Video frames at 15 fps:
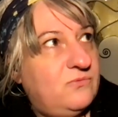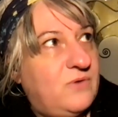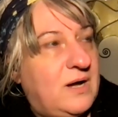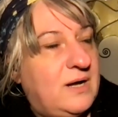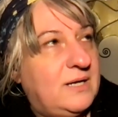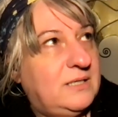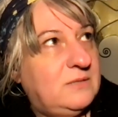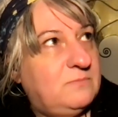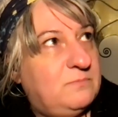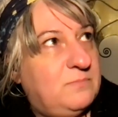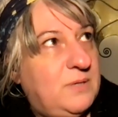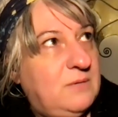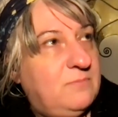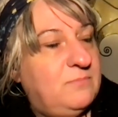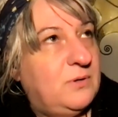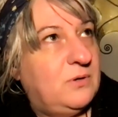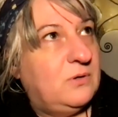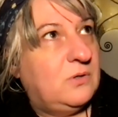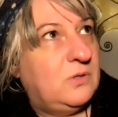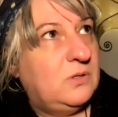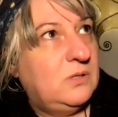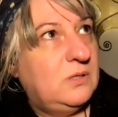find
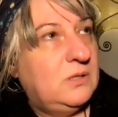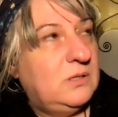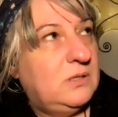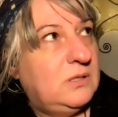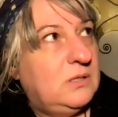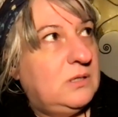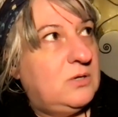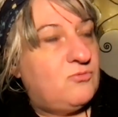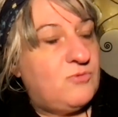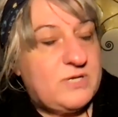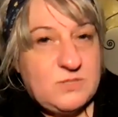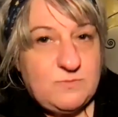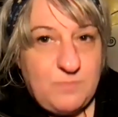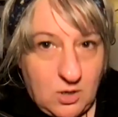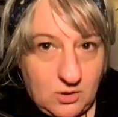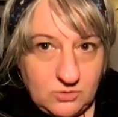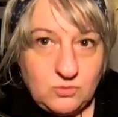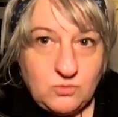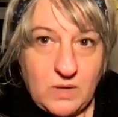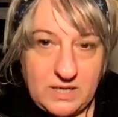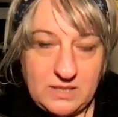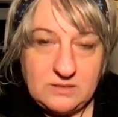people
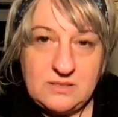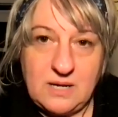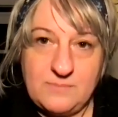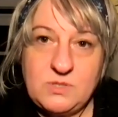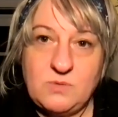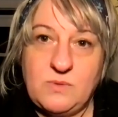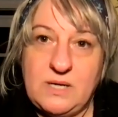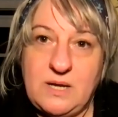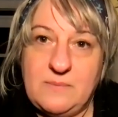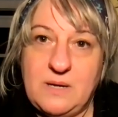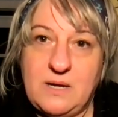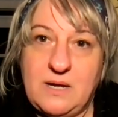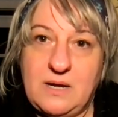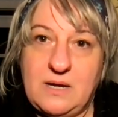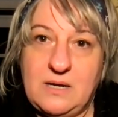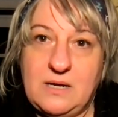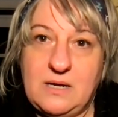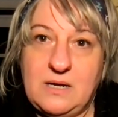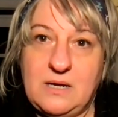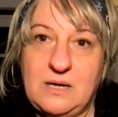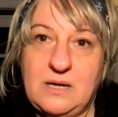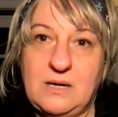respond well in terms of when
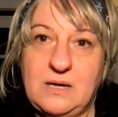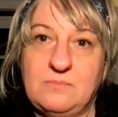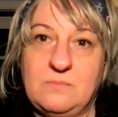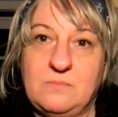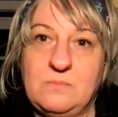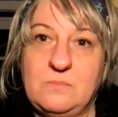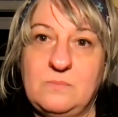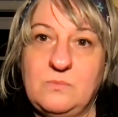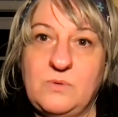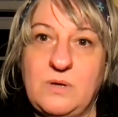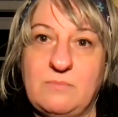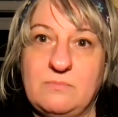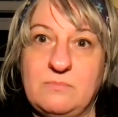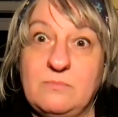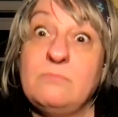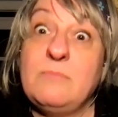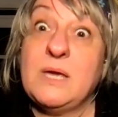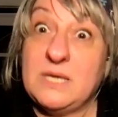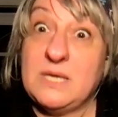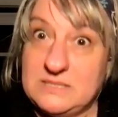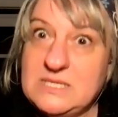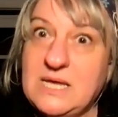we're
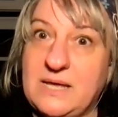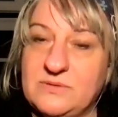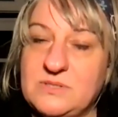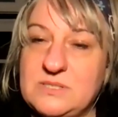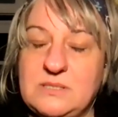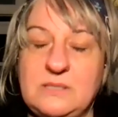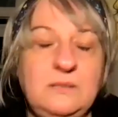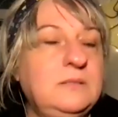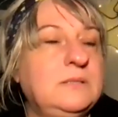making sense,